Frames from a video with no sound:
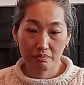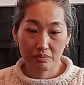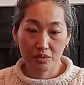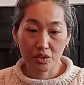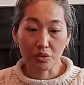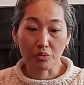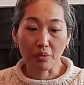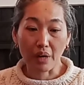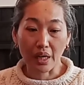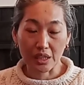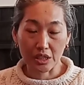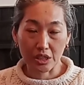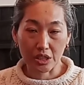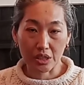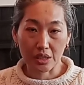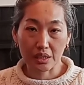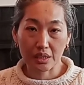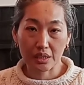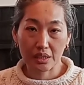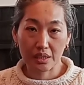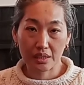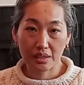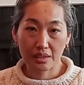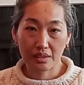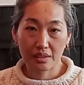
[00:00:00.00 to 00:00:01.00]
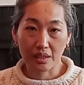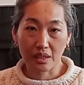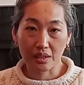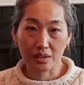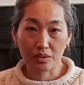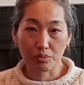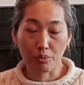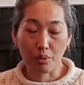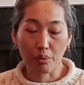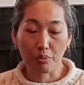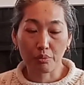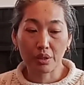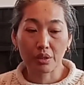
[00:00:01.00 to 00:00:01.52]
direction.
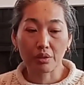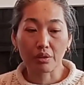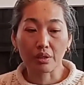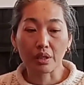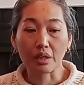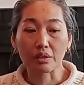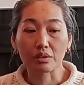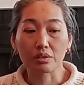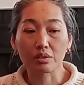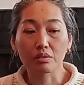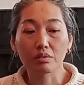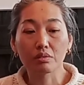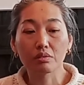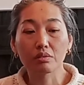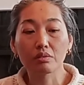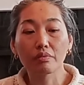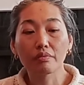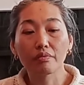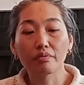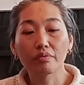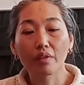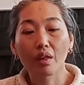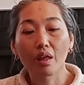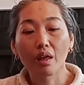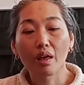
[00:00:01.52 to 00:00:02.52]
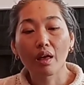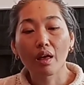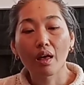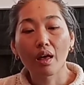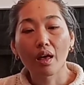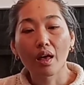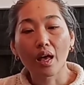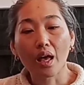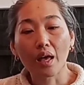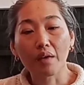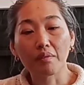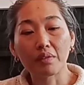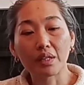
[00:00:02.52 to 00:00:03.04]
That's what we're gonna do.
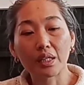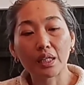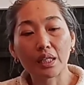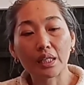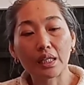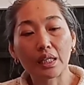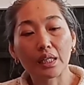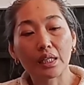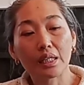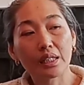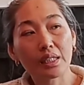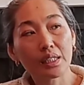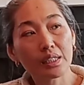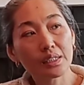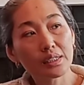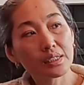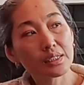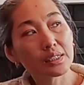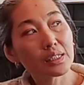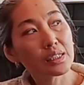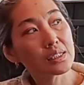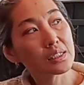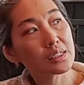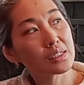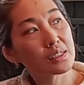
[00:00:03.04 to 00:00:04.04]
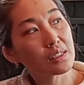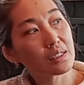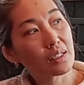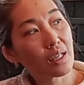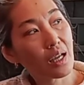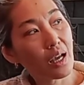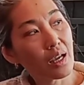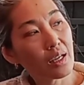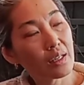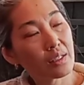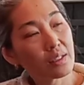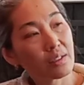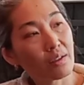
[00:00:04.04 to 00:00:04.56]
I mean, it is this
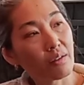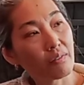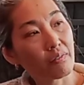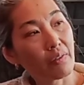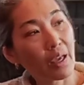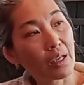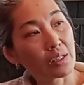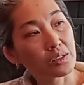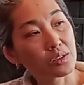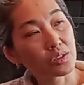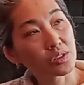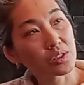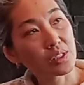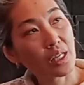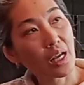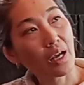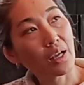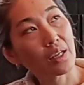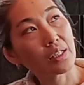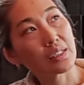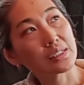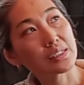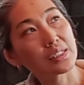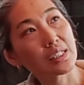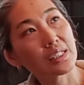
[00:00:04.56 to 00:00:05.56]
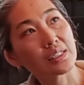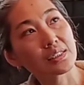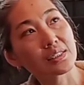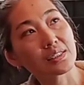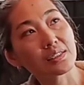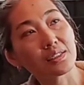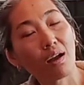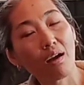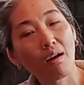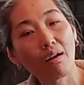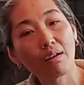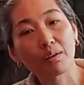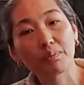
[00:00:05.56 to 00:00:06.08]
kind of exercise. It's
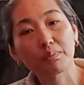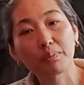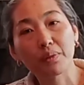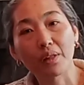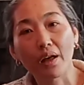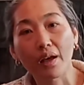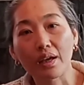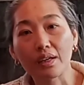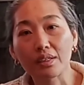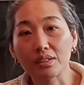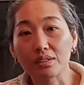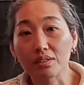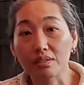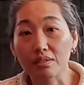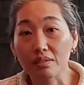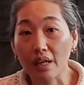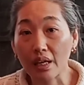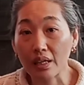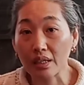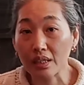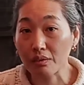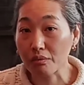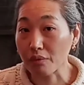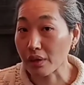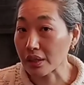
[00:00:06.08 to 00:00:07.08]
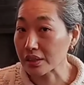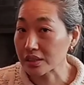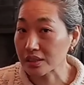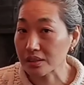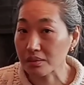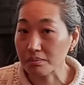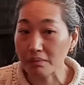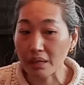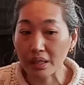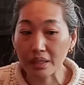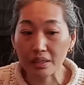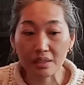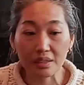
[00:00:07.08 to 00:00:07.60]
not applied to any
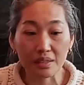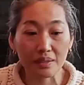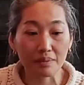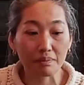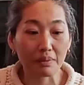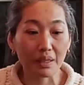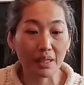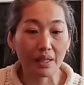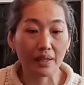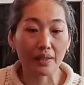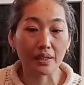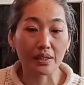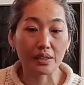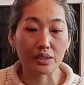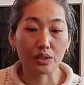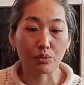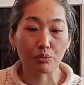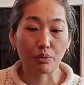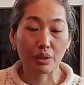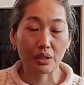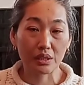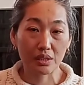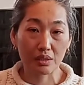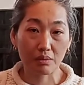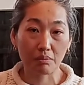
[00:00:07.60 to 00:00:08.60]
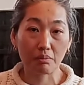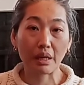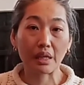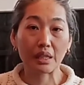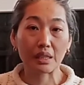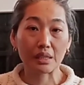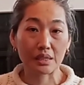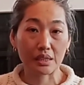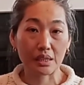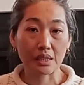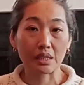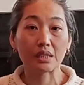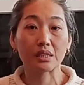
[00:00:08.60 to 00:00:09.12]
Western medicine because Western
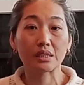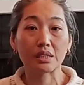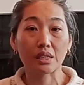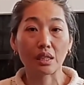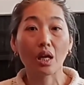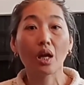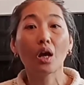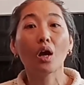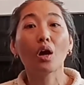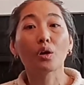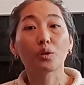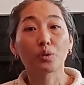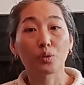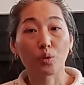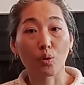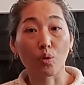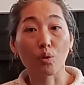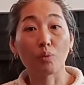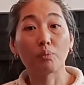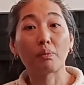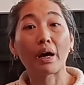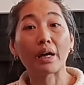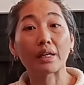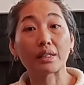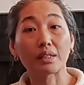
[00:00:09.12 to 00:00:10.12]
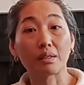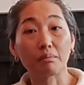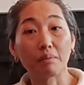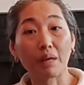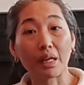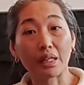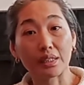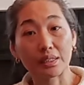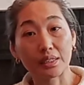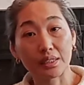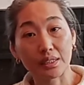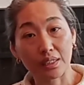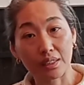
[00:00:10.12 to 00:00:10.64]
medicine is cured by the
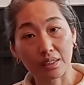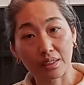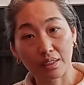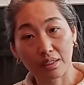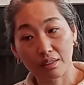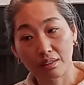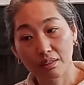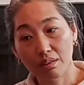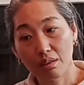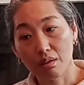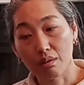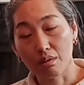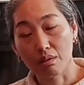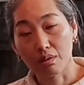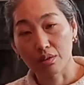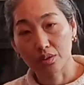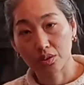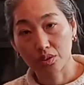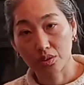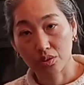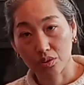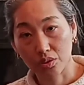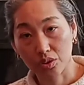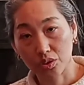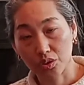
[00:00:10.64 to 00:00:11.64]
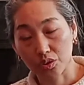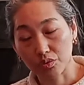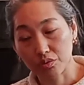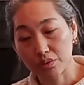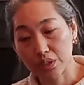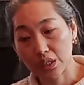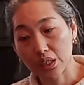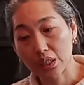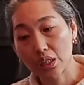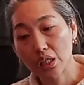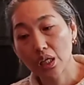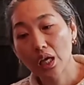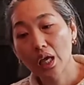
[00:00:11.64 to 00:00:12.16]
medicine or
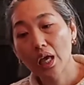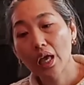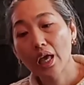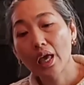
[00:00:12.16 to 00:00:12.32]
surgery.